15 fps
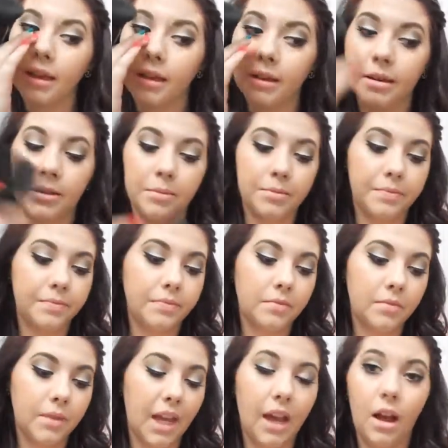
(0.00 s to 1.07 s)
I
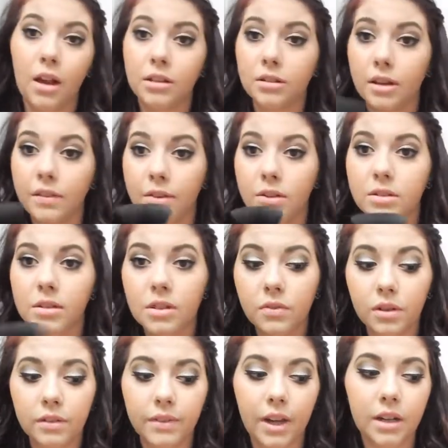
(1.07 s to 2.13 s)
also have used this
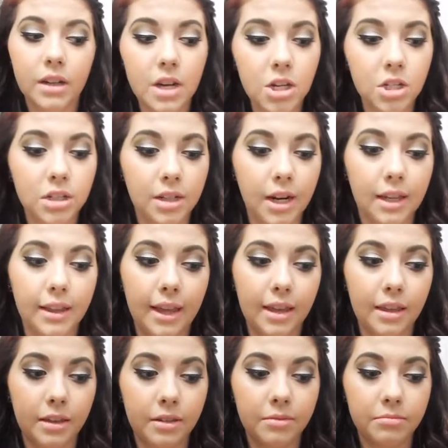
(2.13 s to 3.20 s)
for foundation, and I
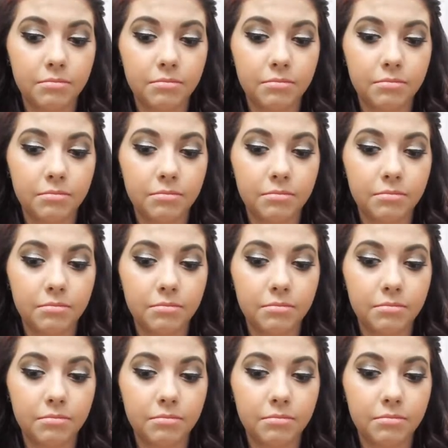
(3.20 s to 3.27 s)
like it